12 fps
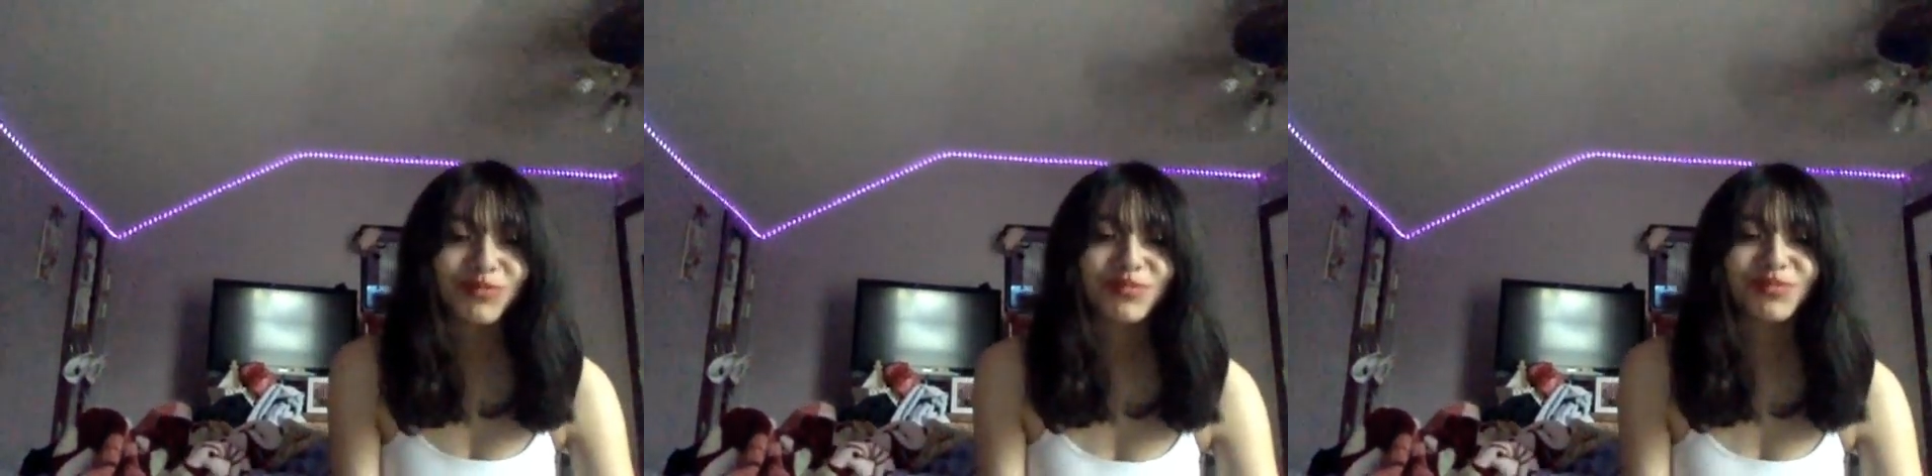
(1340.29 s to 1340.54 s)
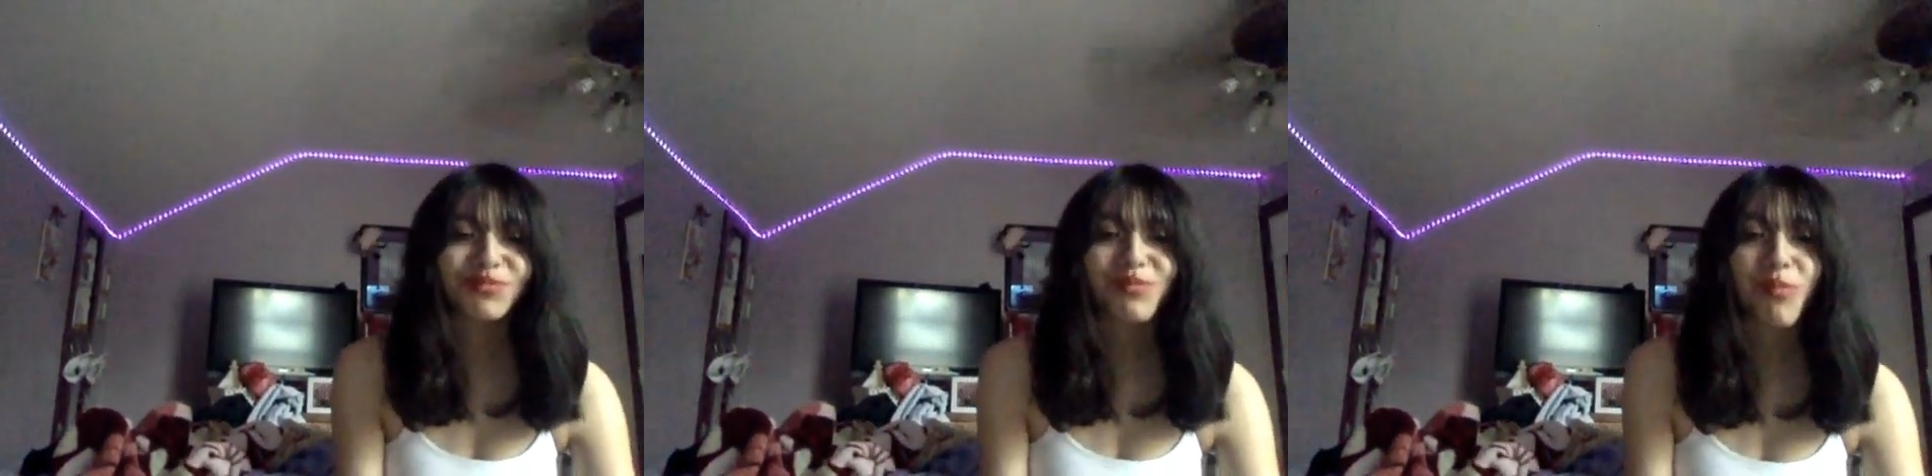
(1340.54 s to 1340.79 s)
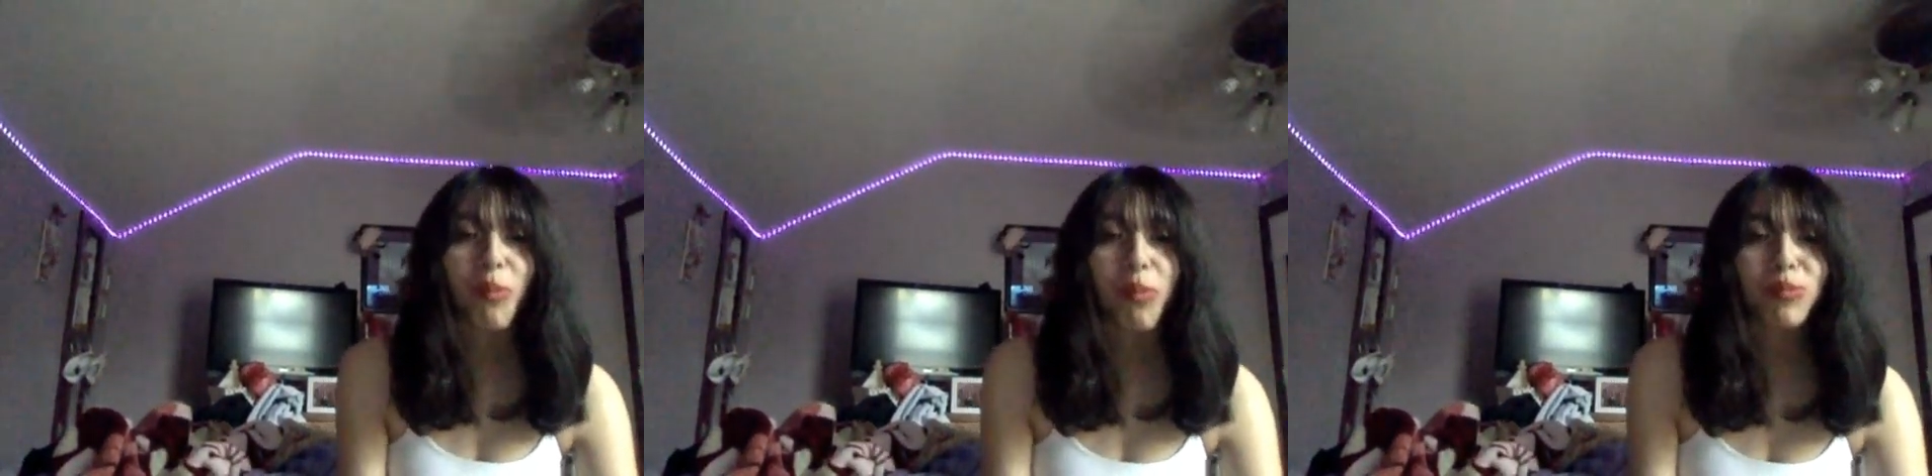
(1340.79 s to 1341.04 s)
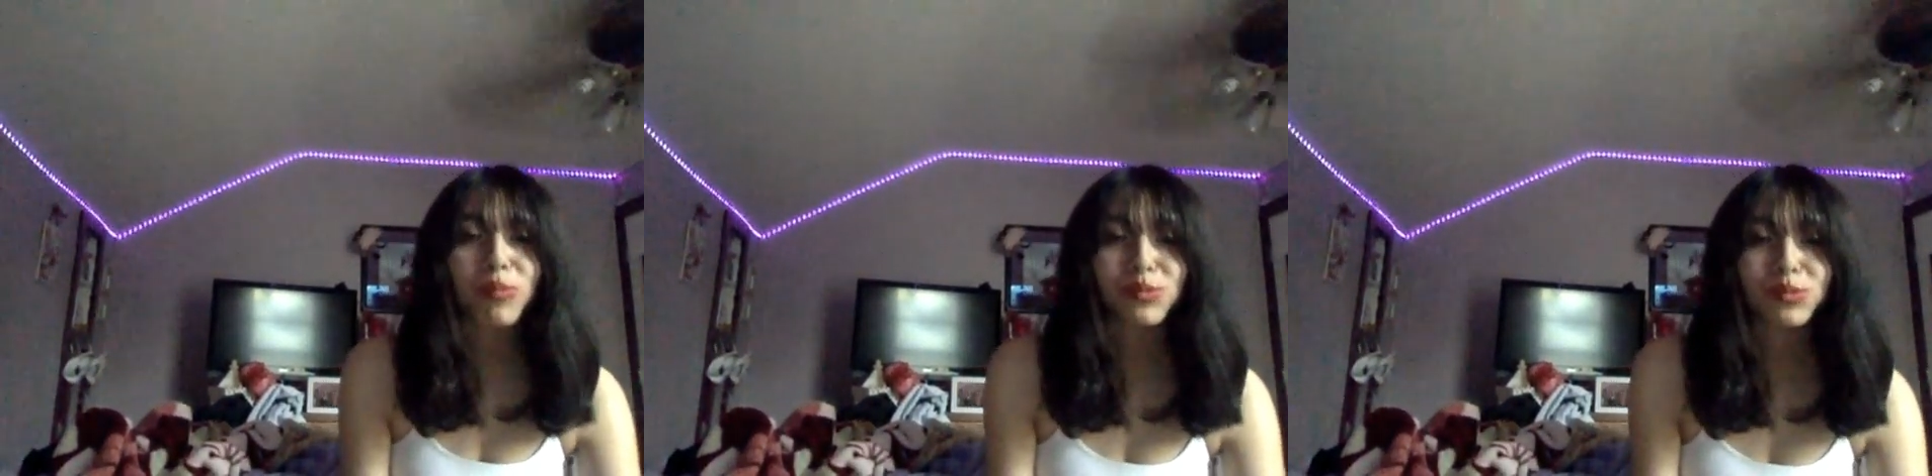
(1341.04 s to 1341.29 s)
and
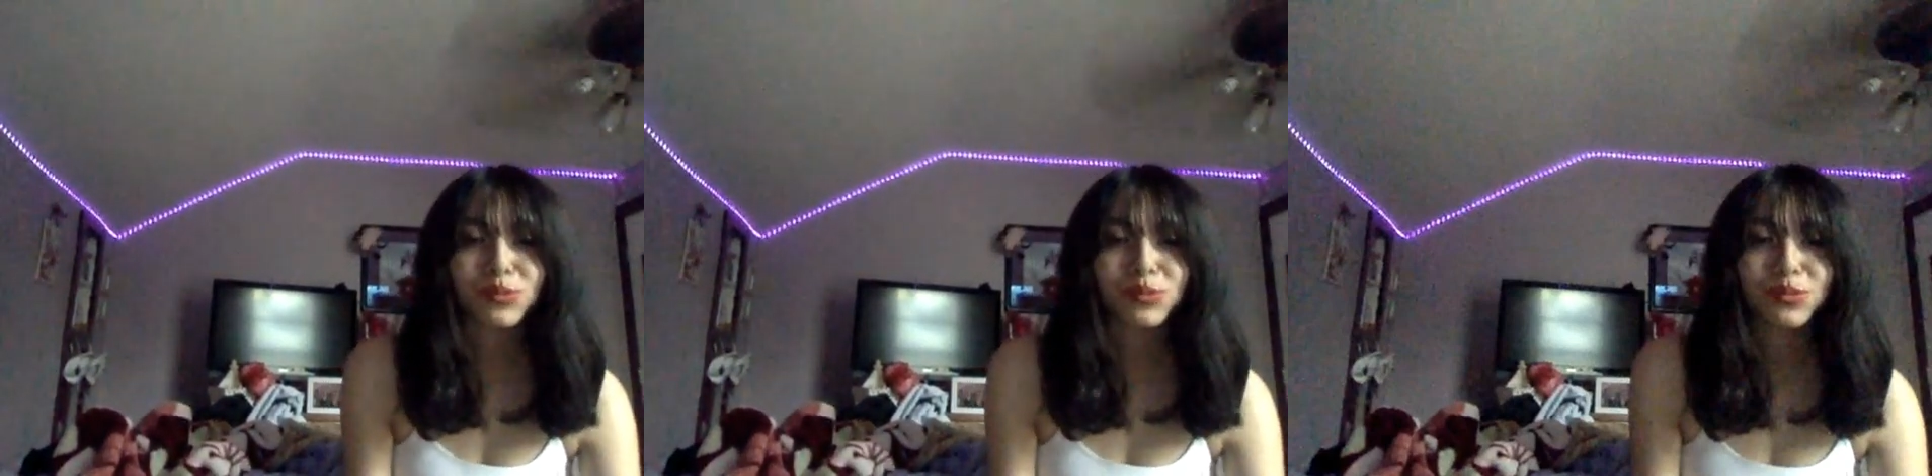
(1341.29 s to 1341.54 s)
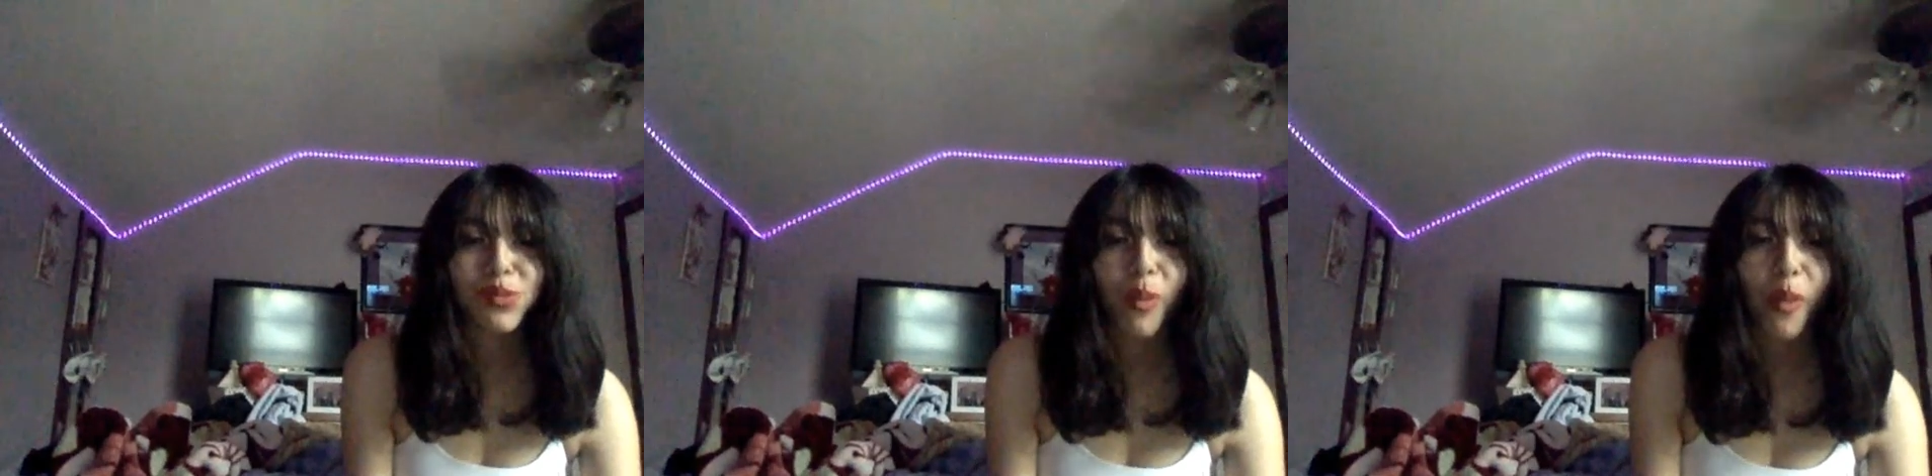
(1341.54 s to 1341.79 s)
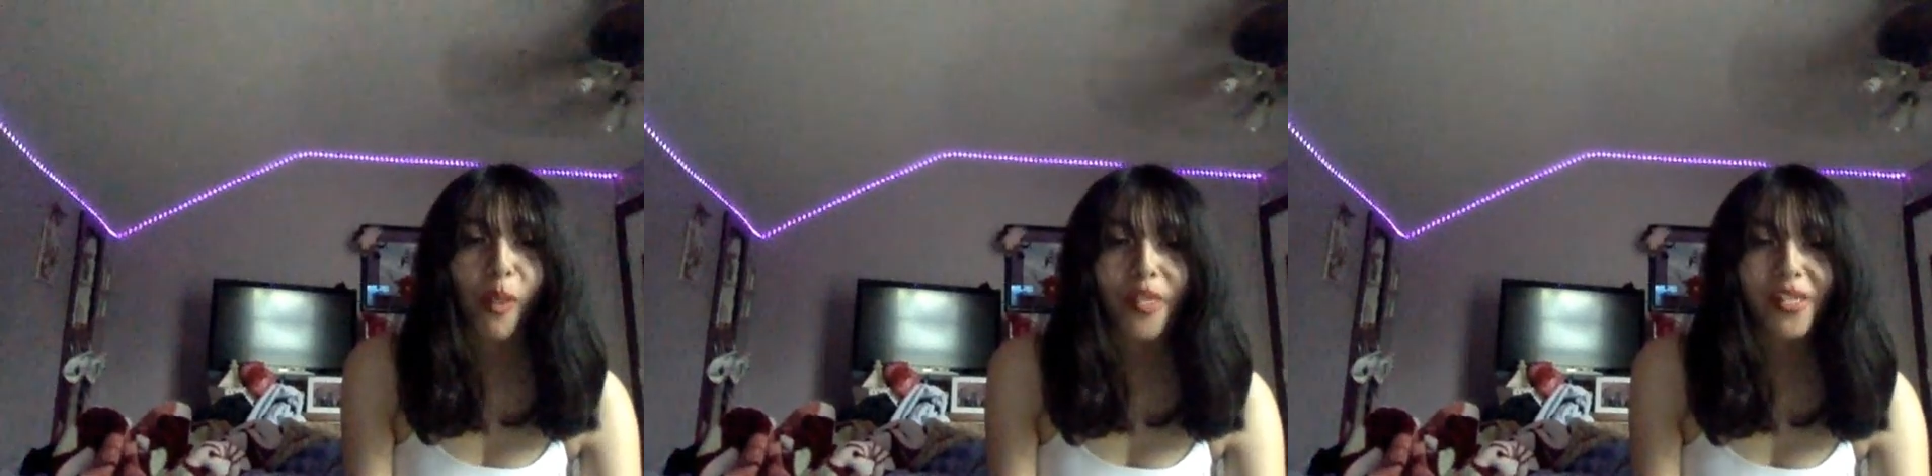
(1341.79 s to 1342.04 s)
finish that before you choke,